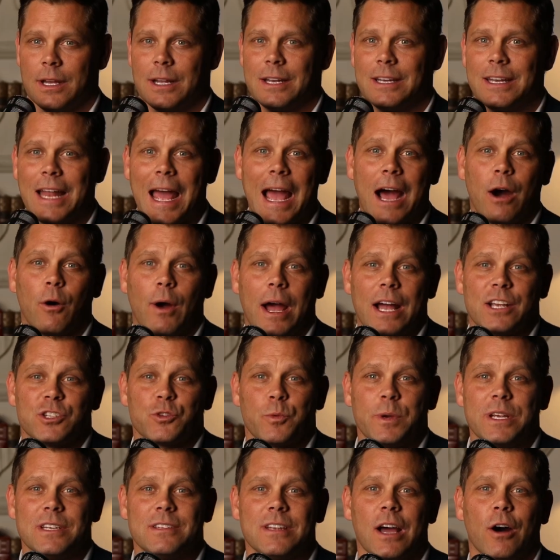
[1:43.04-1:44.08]
Now, as
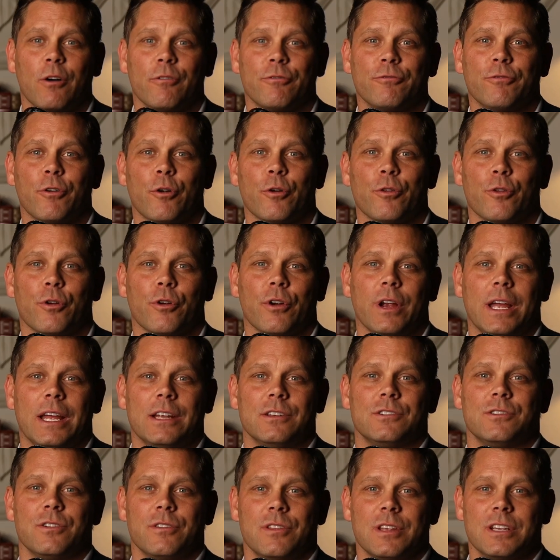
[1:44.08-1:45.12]
we delve further
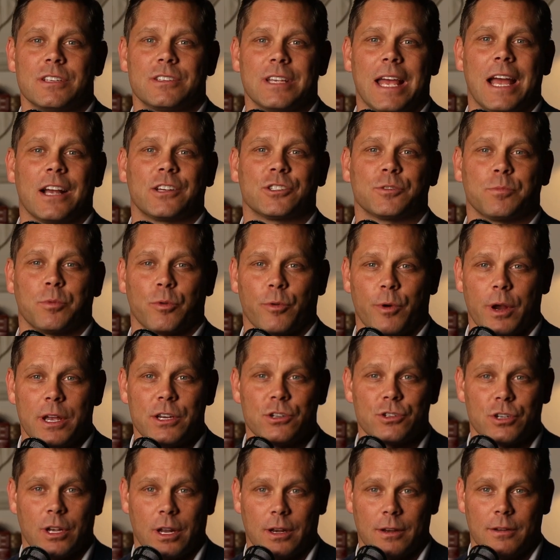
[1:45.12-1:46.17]
into this
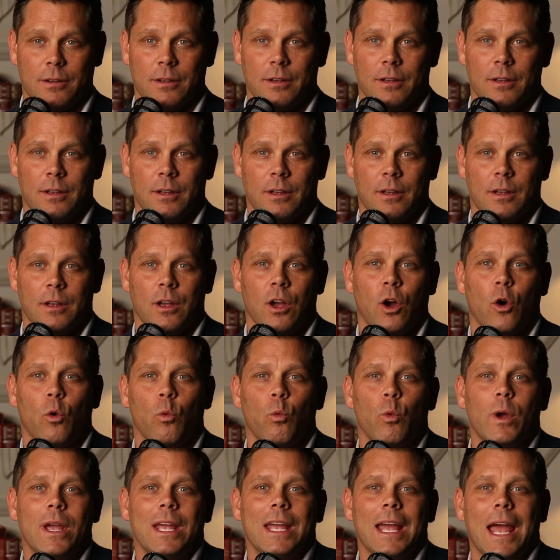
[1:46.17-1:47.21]
exploration,
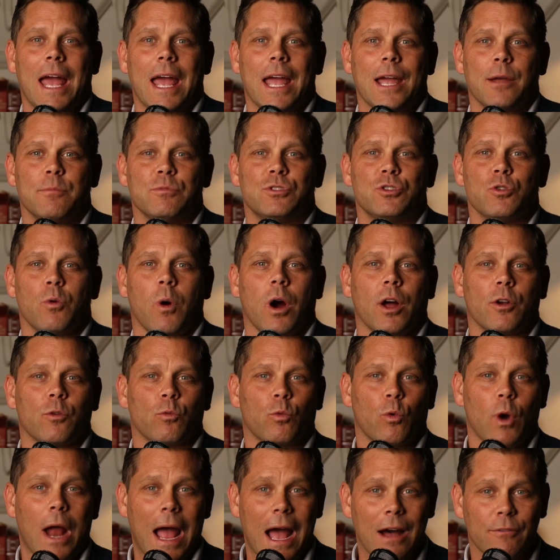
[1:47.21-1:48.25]
we aim to
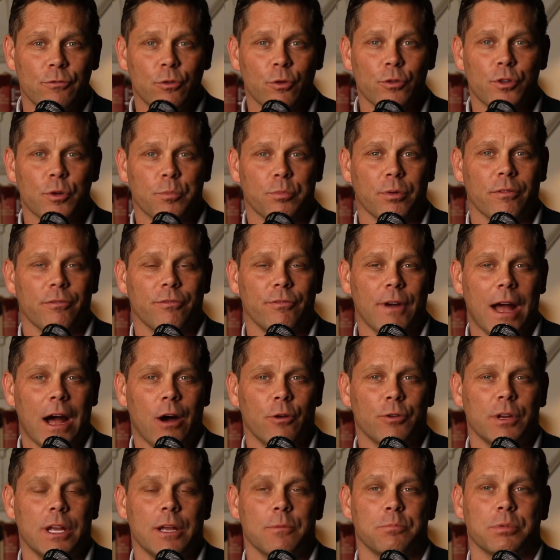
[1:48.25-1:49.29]
unravel the
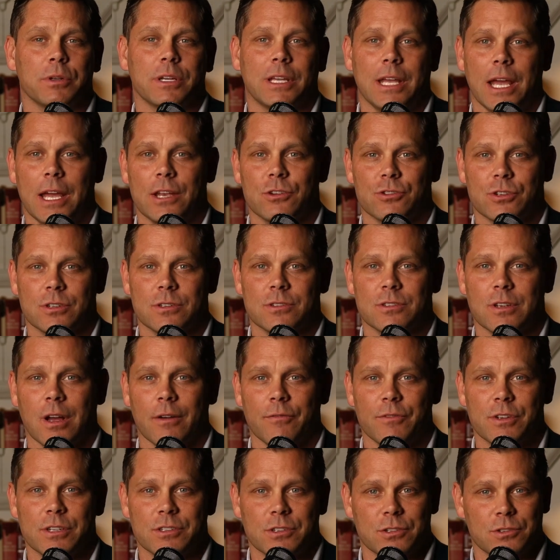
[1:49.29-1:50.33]
profound implications
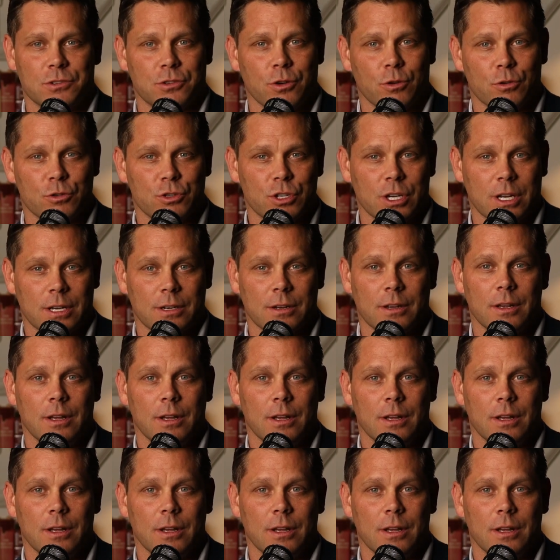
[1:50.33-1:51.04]
of this assertion,